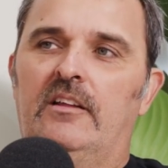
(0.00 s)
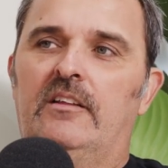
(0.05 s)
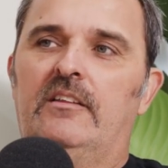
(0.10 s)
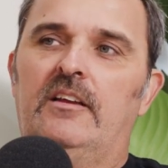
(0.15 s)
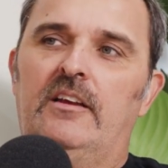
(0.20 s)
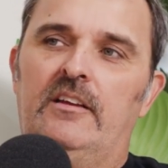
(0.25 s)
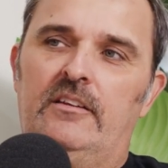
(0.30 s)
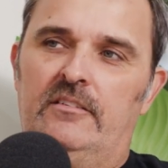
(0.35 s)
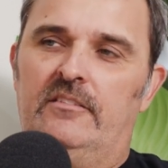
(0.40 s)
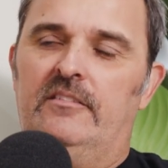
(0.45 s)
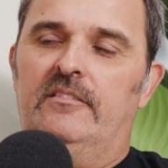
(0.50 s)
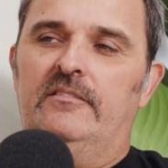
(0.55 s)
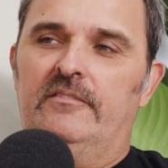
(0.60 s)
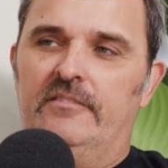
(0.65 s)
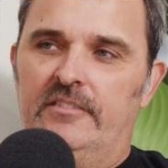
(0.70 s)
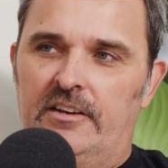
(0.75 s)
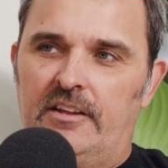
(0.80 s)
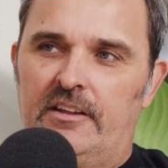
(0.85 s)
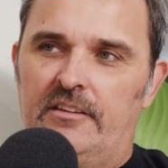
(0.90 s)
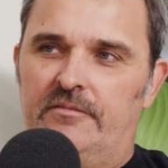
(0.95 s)
And then
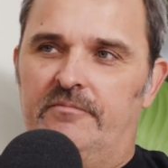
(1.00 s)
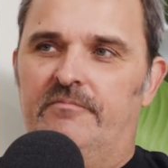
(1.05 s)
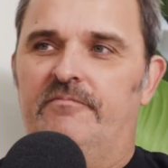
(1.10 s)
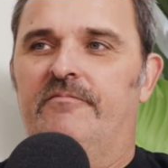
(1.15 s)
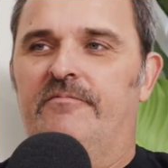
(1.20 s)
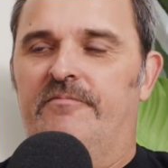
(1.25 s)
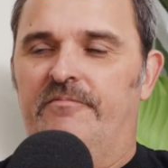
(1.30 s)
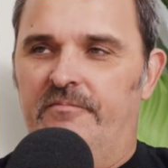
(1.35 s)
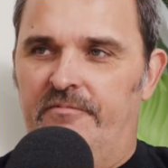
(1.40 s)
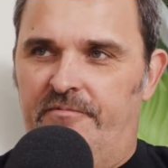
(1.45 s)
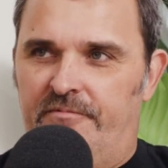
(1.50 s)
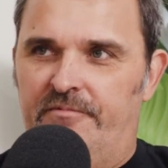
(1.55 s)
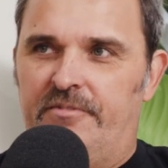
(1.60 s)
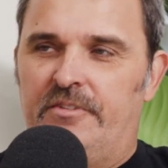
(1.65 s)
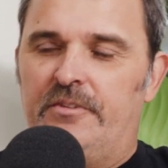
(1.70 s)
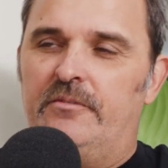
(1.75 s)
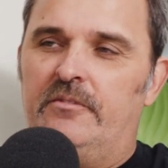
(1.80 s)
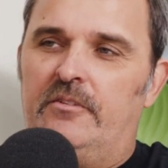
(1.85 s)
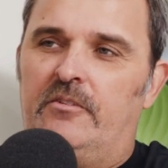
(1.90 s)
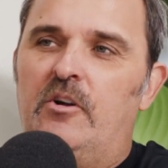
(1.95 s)
a
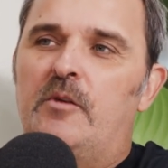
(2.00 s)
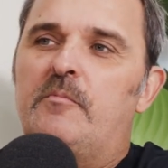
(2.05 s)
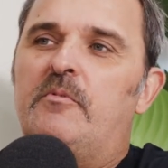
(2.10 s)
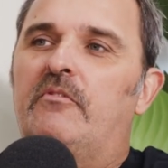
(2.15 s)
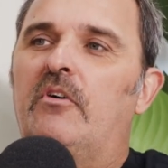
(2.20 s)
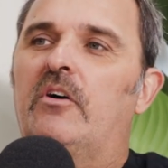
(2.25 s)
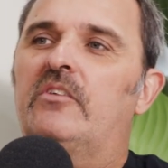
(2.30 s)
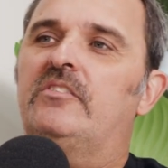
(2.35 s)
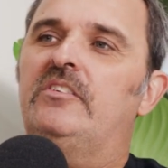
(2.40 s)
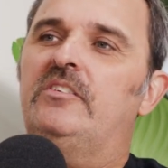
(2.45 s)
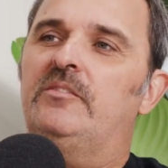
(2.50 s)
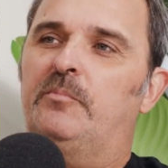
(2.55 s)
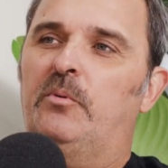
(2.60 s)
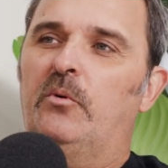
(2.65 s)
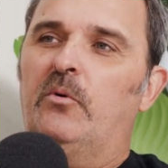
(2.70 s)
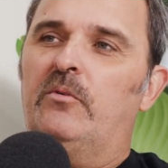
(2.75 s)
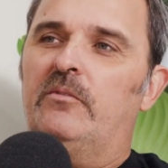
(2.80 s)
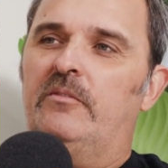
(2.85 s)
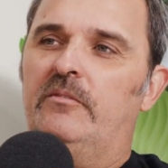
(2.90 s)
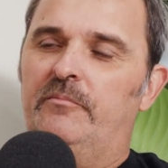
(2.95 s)
group of Aussies
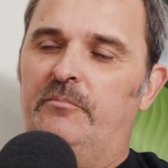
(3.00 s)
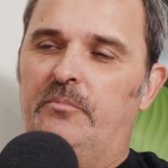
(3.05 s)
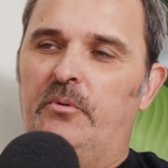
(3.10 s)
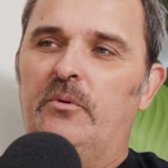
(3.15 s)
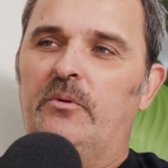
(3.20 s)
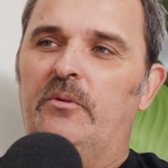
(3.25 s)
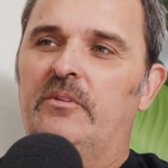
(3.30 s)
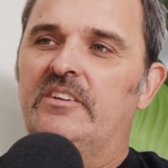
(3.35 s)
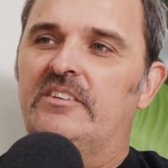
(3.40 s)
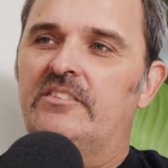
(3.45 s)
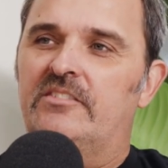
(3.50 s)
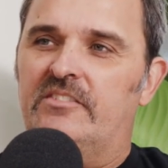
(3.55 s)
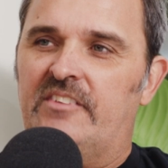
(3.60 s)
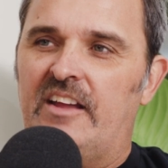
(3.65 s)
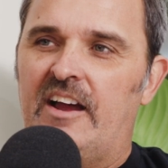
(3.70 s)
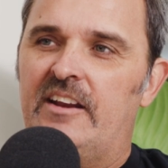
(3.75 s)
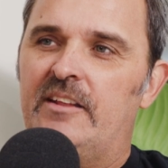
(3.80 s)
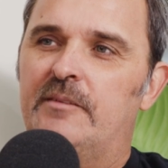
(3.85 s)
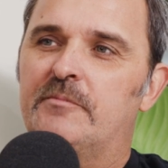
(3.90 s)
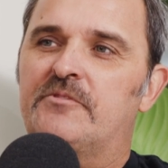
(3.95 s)
bought all these
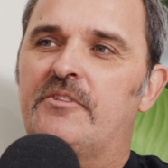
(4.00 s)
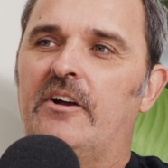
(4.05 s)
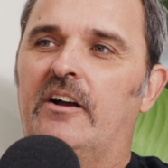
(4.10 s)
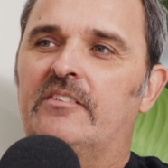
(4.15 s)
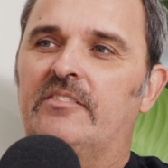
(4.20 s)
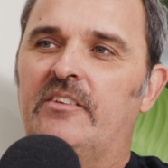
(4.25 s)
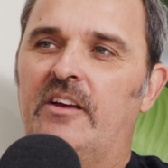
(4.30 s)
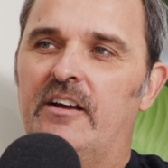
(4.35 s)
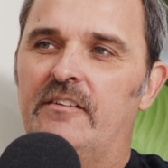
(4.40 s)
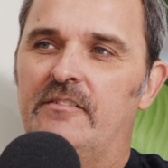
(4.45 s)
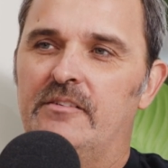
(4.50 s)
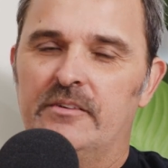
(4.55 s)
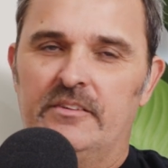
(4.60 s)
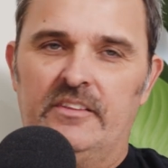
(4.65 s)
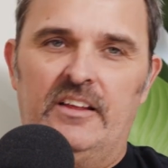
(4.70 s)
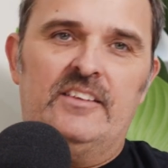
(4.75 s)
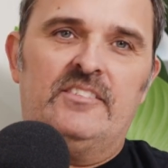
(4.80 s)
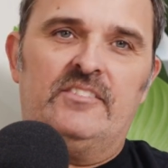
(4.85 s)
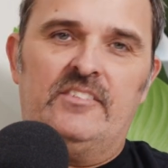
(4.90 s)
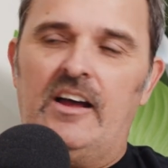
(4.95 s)
stadium trucks over,
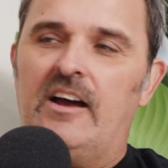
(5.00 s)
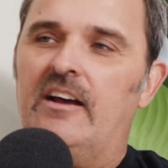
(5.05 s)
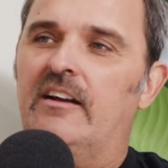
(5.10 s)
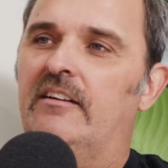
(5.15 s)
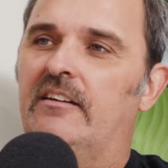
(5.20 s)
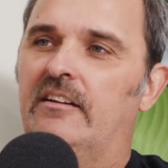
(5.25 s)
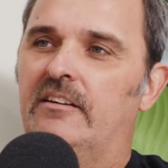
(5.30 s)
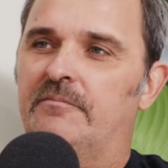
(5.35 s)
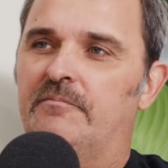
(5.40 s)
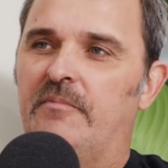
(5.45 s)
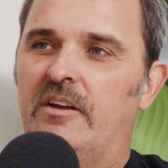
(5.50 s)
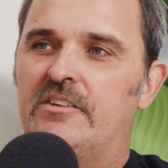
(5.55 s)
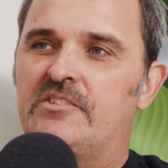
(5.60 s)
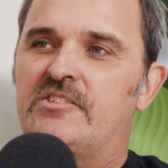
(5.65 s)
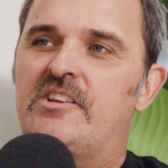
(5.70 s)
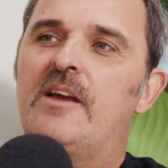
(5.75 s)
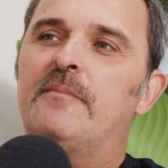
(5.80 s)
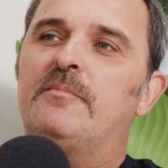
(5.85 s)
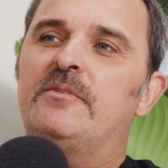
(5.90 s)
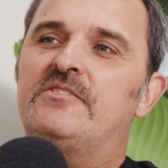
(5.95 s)
and they started a
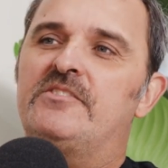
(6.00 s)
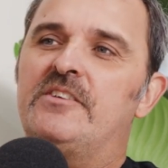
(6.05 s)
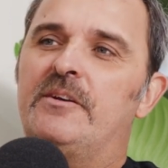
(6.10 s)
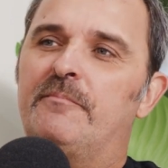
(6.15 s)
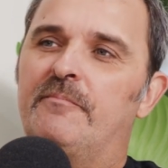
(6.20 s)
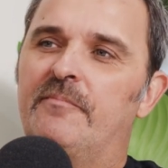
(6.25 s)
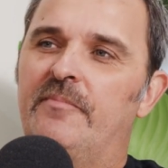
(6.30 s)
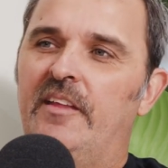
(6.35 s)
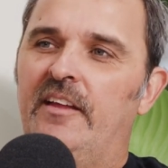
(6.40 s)
championship.